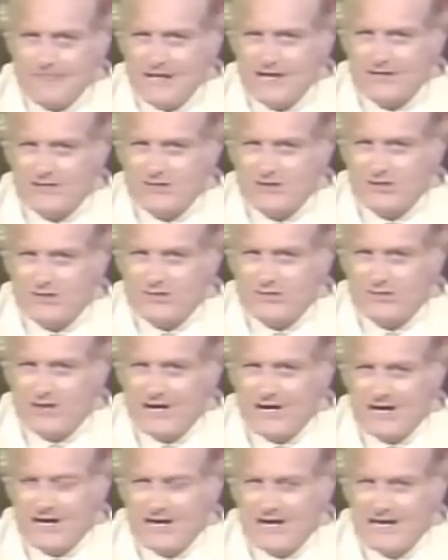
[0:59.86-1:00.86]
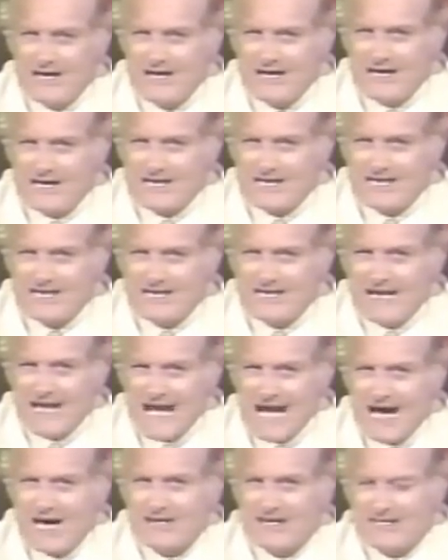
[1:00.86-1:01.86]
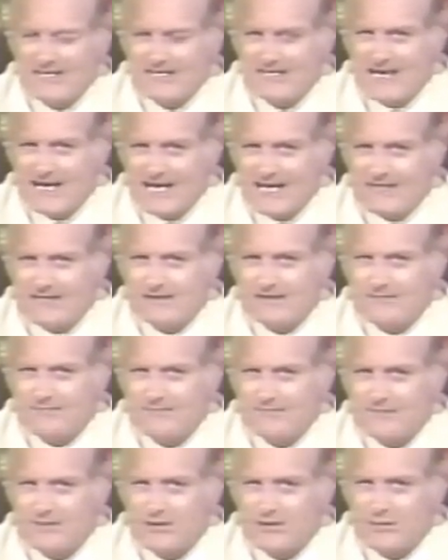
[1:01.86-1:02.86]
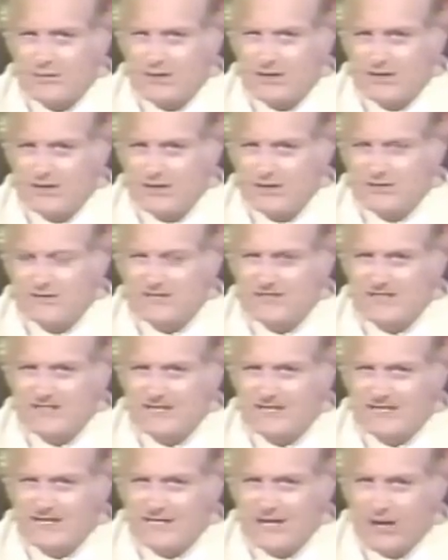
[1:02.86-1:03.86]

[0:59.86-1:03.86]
to get out of debt, reduce the